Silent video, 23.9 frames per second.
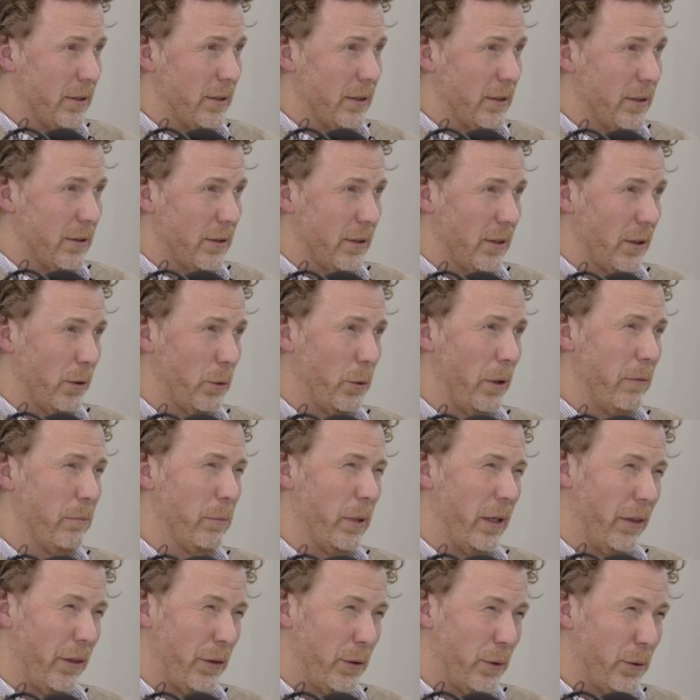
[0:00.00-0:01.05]
So we've
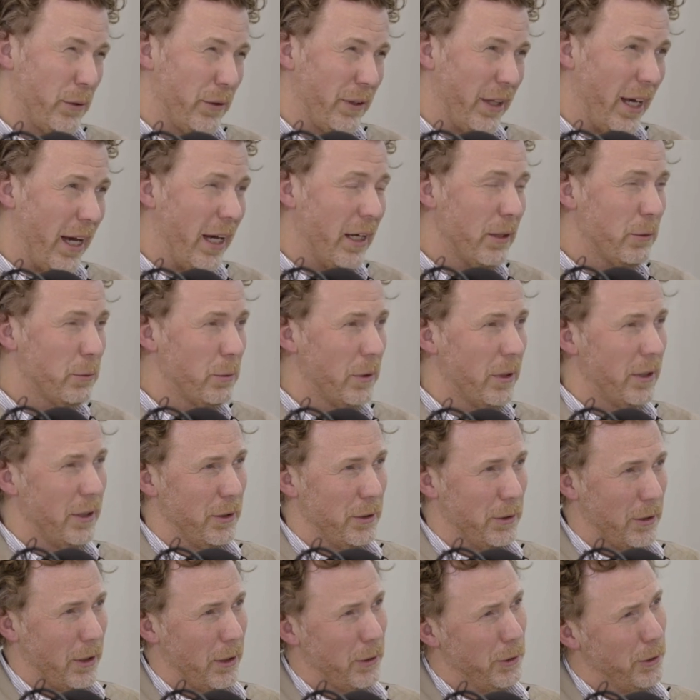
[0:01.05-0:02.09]
been through that where
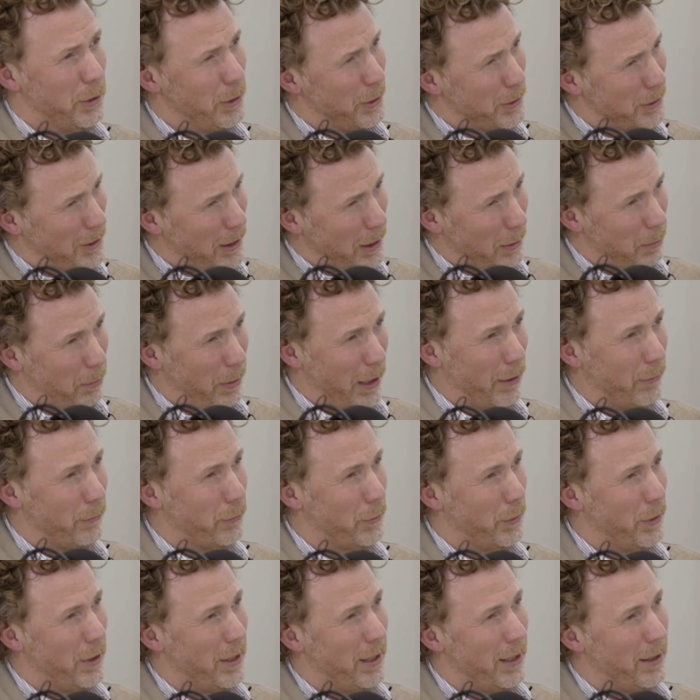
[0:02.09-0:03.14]
you don't get paid
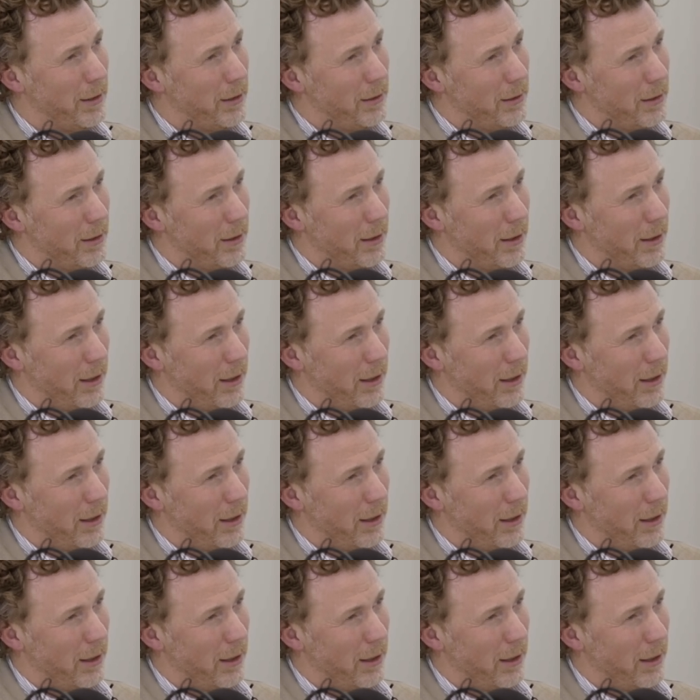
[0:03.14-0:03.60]
for a year,